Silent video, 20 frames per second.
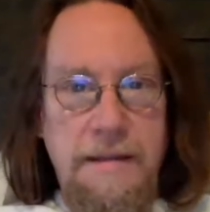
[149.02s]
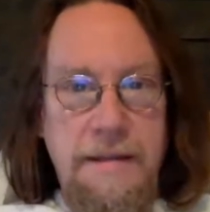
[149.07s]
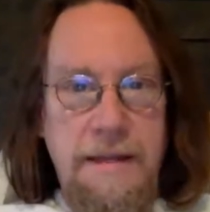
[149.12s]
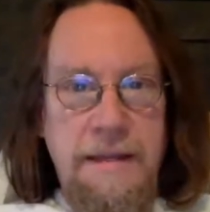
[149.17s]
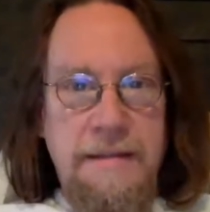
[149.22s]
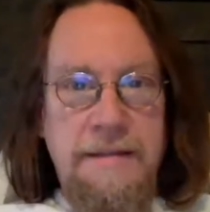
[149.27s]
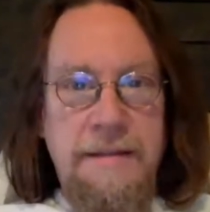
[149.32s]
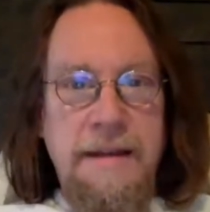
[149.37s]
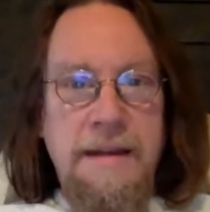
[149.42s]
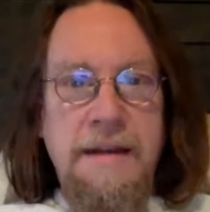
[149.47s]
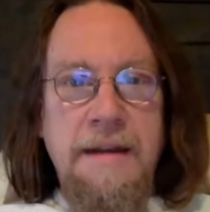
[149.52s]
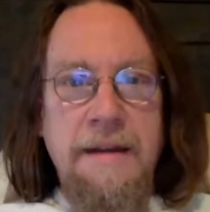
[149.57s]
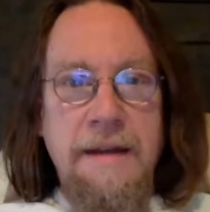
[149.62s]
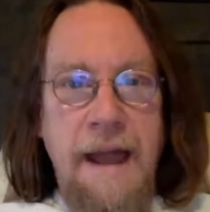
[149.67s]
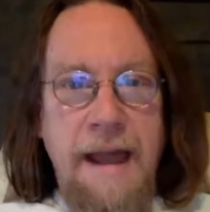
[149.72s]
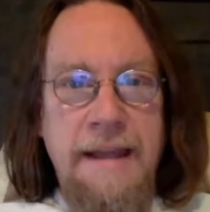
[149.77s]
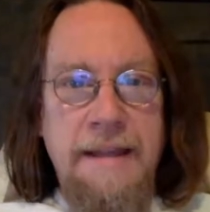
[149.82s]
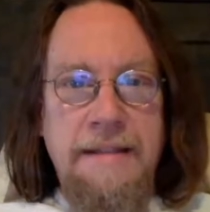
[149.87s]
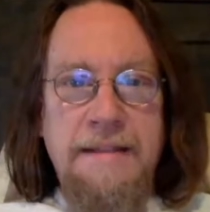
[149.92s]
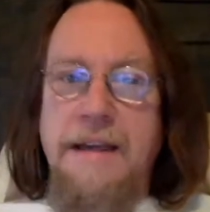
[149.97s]
Is it
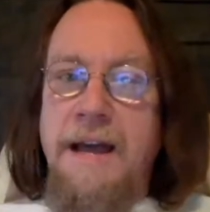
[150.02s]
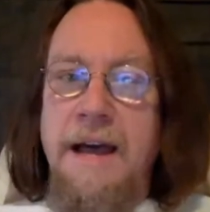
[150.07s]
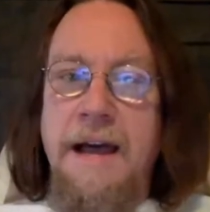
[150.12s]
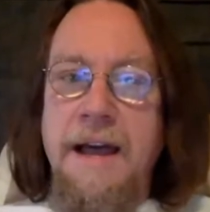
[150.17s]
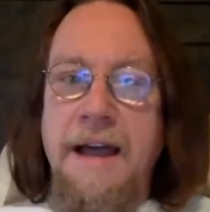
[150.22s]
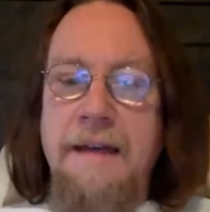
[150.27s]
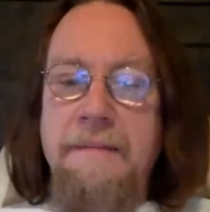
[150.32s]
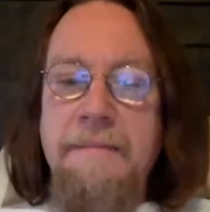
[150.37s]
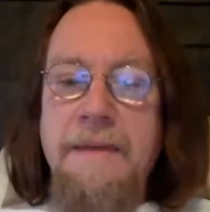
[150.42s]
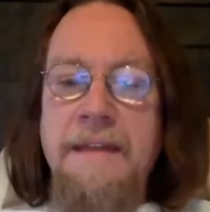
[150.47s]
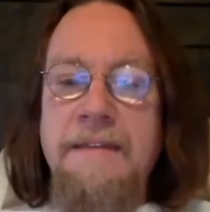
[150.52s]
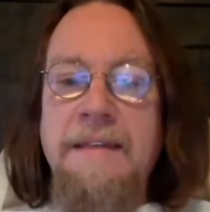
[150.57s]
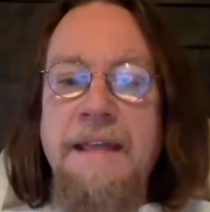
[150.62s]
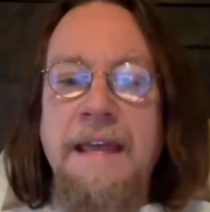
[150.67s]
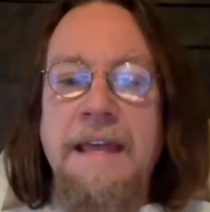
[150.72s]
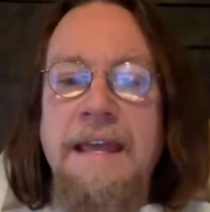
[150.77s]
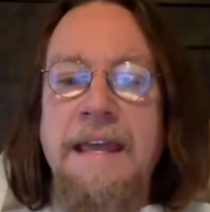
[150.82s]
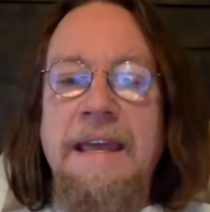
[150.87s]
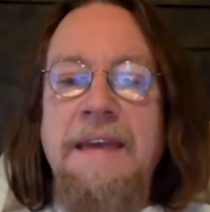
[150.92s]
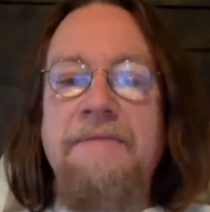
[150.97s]
nighttime in
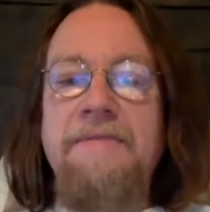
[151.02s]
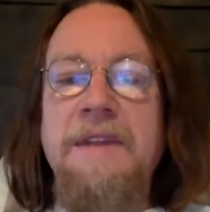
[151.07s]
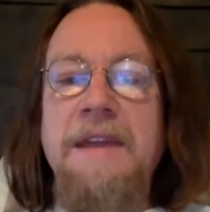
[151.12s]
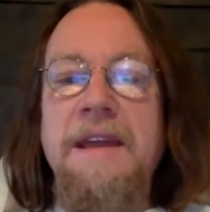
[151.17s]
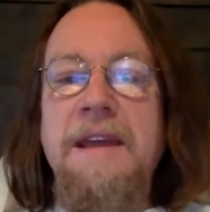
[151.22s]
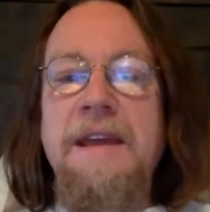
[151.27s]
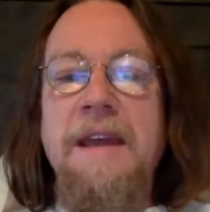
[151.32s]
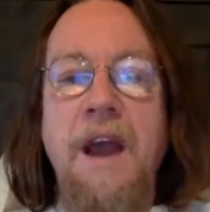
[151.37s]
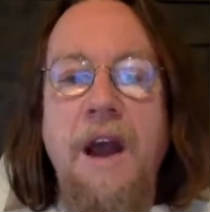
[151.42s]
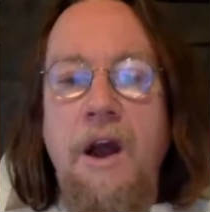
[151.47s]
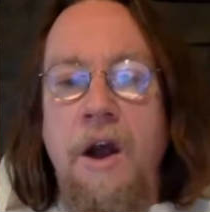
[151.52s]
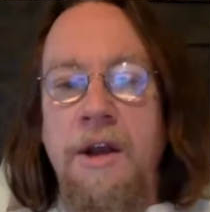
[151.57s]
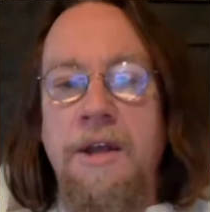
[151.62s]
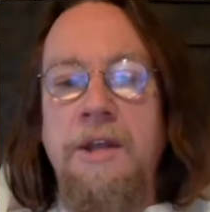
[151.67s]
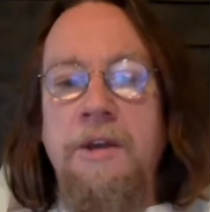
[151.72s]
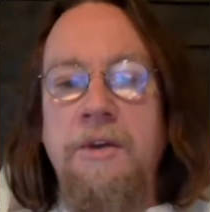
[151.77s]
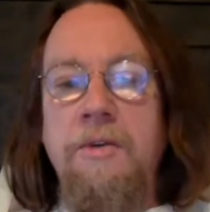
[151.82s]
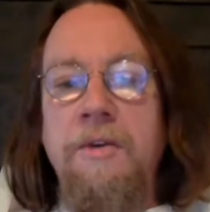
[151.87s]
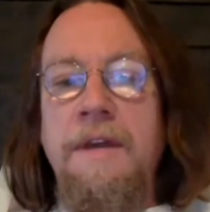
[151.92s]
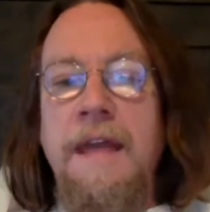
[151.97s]
the evening? Are
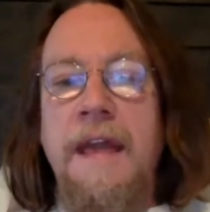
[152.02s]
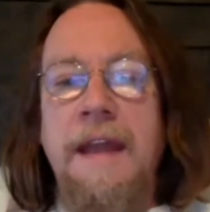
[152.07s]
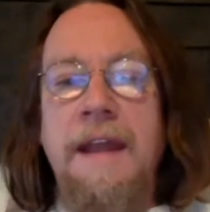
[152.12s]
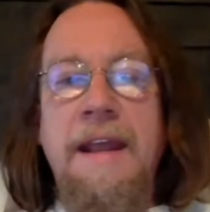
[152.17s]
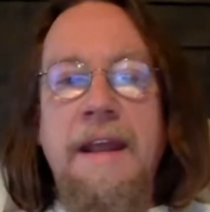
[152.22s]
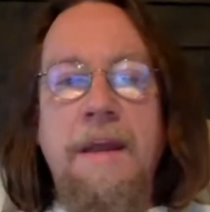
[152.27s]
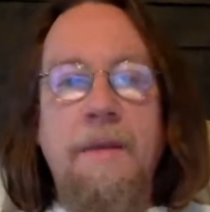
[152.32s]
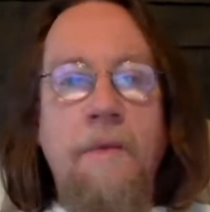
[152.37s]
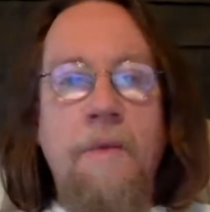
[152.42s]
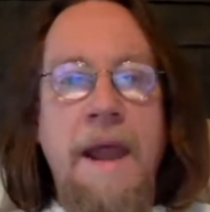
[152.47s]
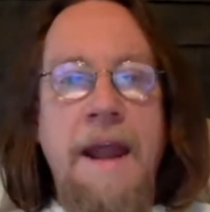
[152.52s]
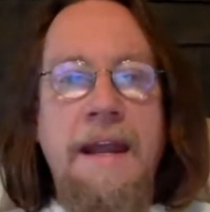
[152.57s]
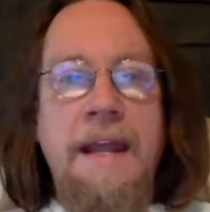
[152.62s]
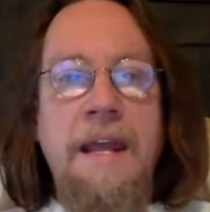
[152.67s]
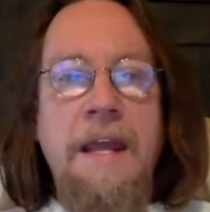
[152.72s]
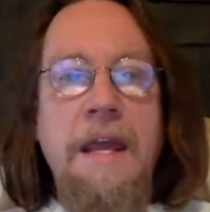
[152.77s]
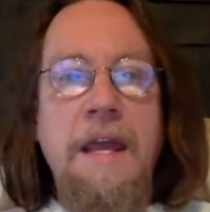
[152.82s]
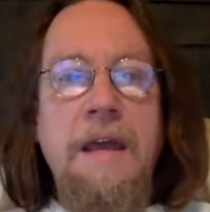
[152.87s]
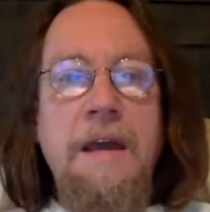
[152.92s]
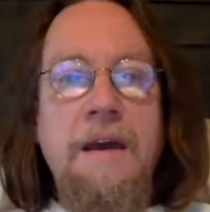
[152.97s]
you getting
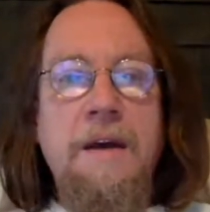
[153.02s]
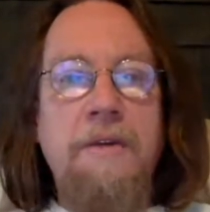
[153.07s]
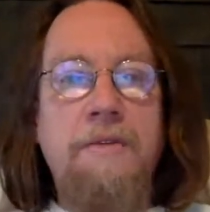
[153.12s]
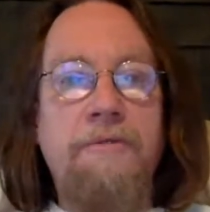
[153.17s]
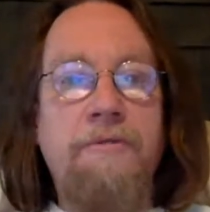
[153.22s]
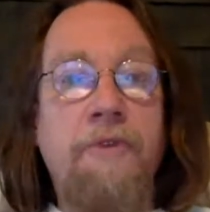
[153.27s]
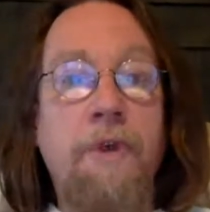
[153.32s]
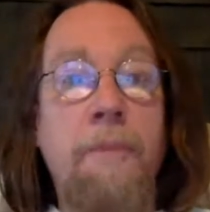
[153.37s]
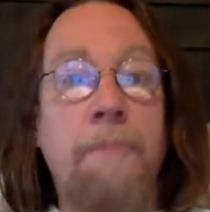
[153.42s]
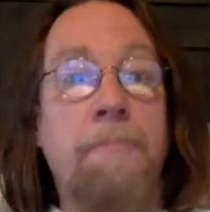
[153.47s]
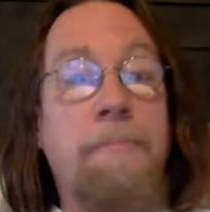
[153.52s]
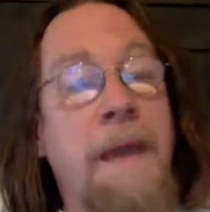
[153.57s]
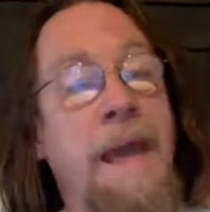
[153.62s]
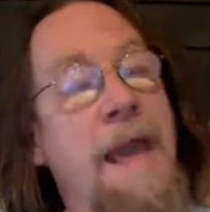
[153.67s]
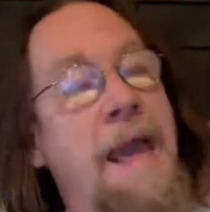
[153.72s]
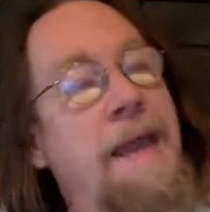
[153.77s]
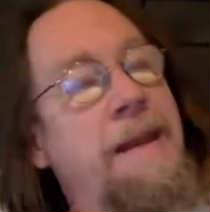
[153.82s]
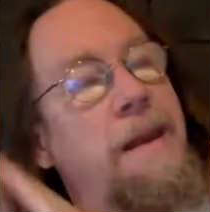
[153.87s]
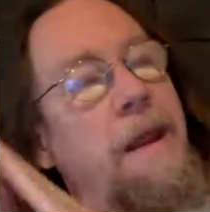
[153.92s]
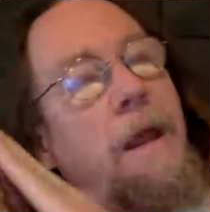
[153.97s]
ready for
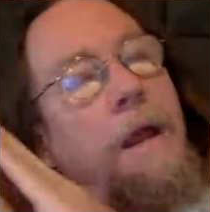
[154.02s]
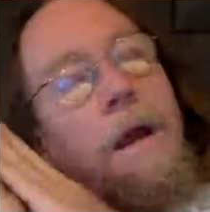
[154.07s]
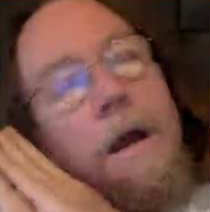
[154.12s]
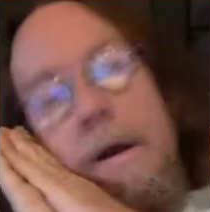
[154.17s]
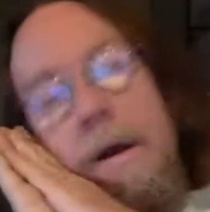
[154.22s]
bed?